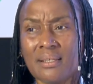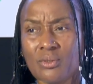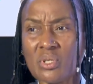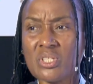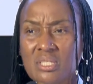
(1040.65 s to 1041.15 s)

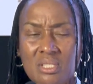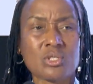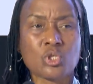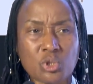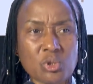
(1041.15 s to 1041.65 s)
to
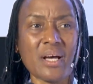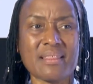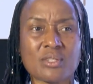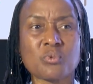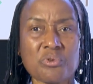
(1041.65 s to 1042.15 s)
ensure
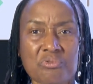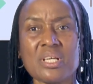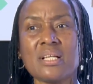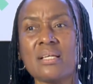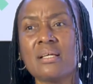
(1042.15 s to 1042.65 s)
that we
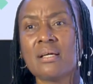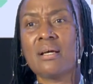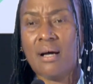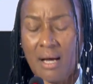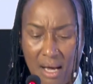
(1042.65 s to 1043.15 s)
really
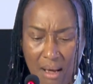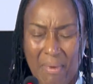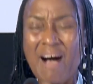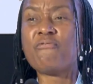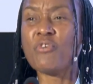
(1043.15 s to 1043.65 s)

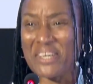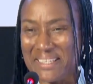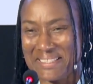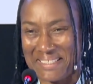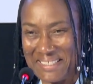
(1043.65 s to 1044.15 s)
avoid